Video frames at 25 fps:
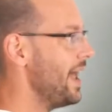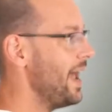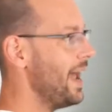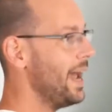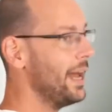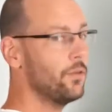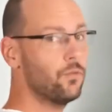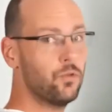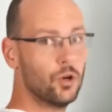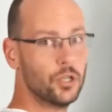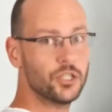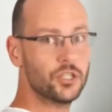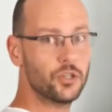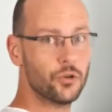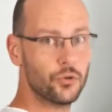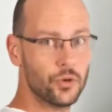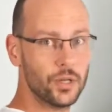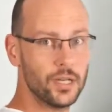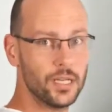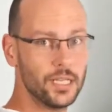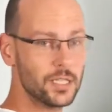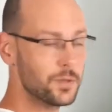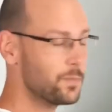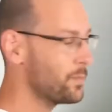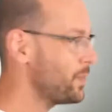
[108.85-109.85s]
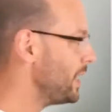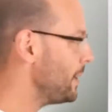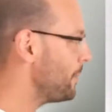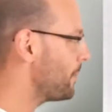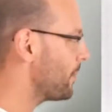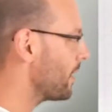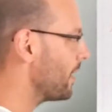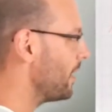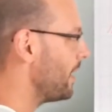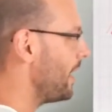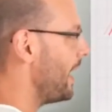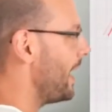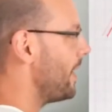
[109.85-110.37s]
And once you release
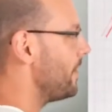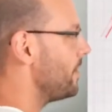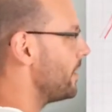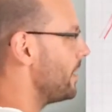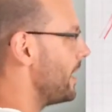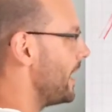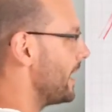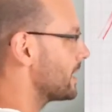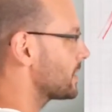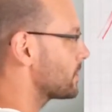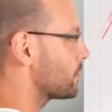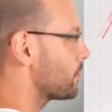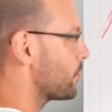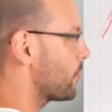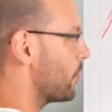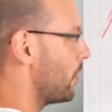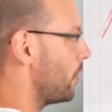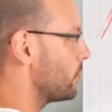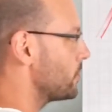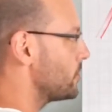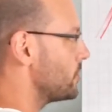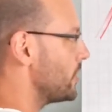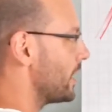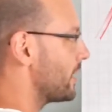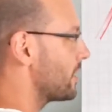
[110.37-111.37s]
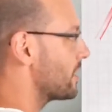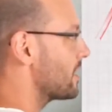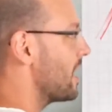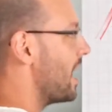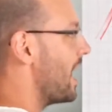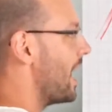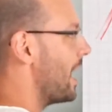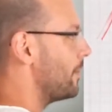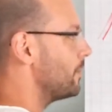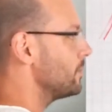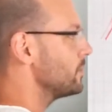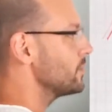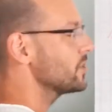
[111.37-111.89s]
people and the next project
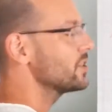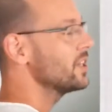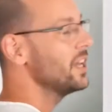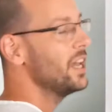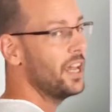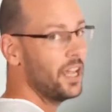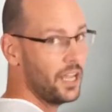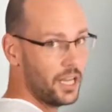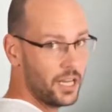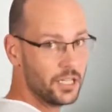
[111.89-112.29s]
comes,